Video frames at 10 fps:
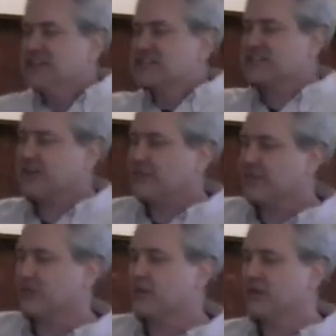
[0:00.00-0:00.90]
Something
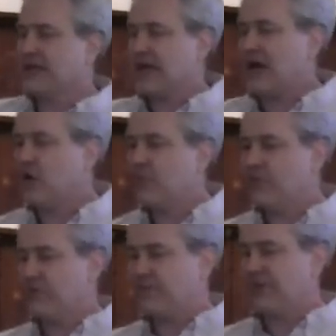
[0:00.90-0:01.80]
that really
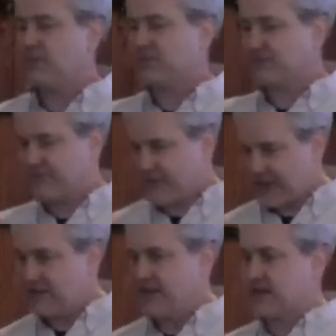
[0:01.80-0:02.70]
helped the people
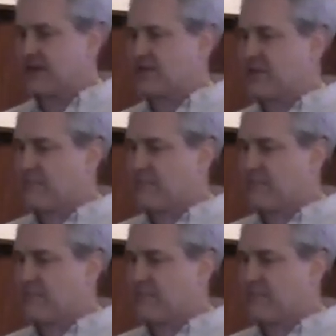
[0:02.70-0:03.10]
defending the